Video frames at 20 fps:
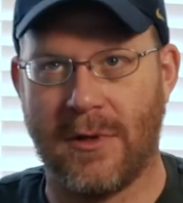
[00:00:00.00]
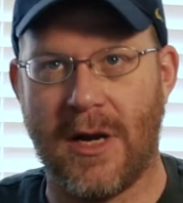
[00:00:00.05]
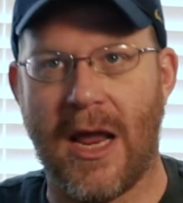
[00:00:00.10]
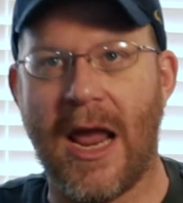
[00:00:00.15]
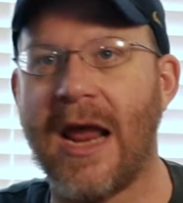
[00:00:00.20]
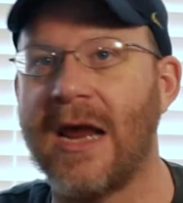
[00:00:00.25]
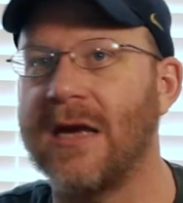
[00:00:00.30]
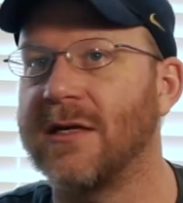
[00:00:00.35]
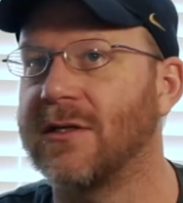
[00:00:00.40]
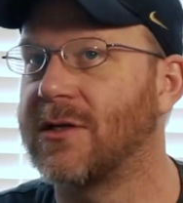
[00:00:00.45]

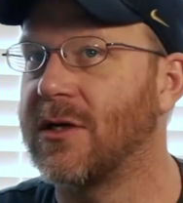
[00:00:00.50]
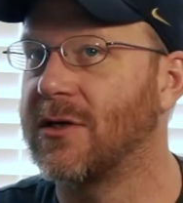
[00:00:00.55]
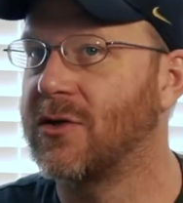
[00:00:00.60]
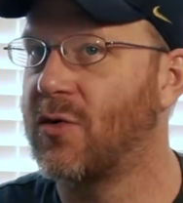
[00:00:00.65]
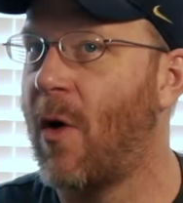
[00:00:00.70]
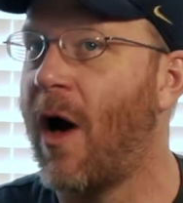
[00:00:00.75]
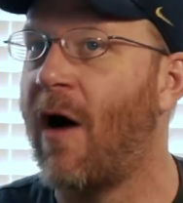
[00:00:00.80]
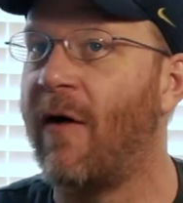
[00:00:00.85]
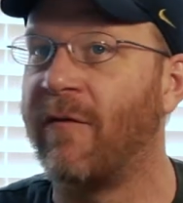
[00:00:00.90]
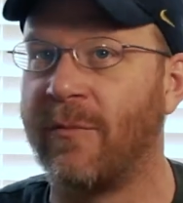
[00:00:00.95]
8 to
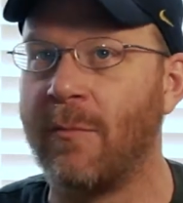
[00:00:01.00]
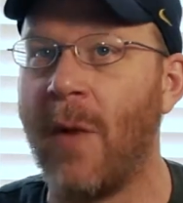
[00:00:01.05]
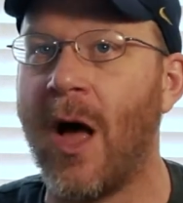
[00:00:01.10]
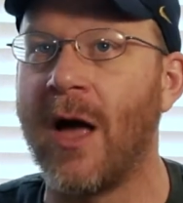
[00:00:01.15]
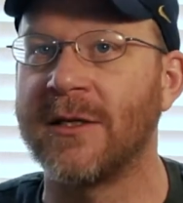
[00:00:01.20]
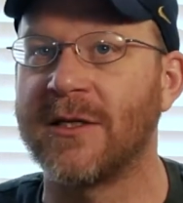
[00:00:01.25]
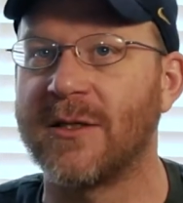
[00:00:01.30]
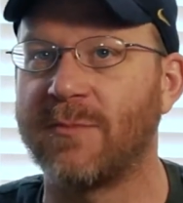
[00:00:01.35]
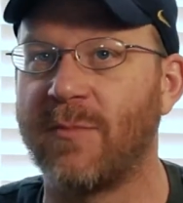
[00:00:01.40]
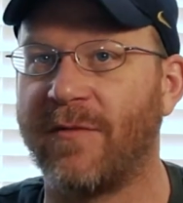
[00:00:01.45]
12
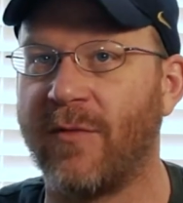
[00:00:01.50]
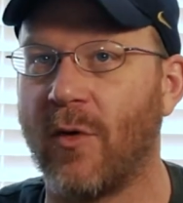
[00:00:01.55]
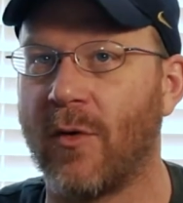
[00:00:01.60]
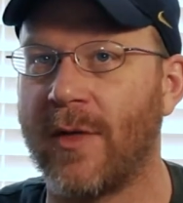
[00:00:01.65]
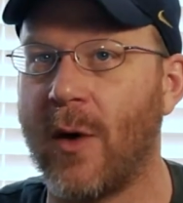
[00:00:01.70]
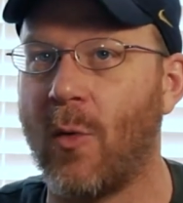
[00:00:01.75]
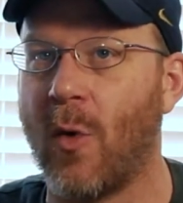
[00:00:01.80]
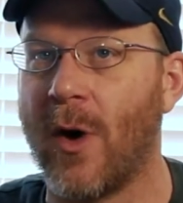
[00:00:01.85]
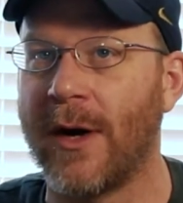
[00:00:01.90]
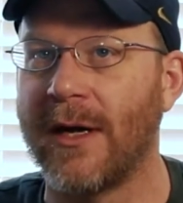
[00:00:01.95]
months before
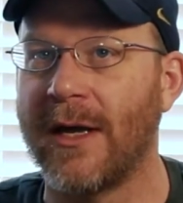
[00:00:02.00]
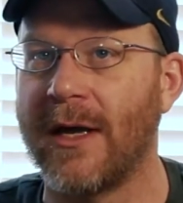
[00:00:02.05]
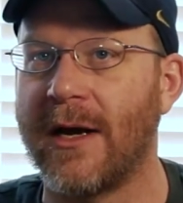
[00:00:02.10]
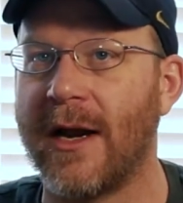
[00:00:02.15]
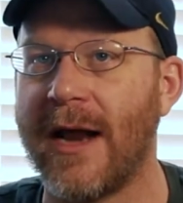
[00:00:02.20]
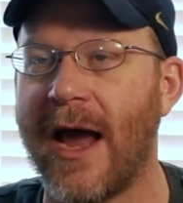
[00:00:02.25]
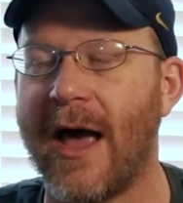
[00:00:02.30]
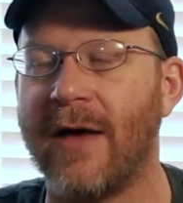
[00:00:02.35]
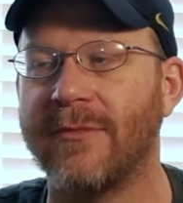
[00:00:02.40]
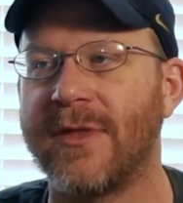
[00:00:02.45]
they want to get
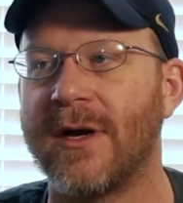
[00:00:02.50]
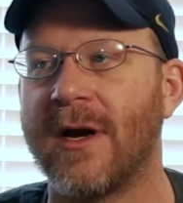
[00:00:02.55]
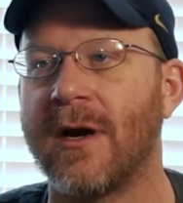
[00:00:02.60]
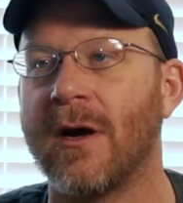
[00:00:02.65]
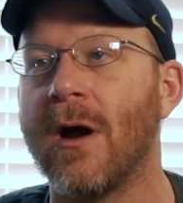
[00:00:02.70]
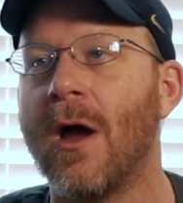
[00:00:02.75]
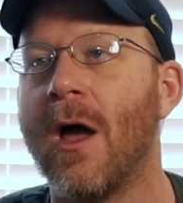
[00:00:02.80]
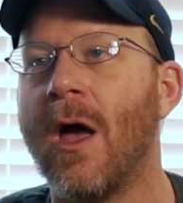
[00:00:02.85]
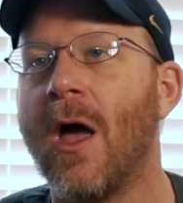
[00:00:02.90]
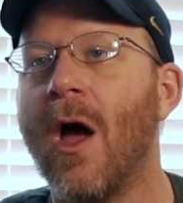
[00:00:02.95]
it out there.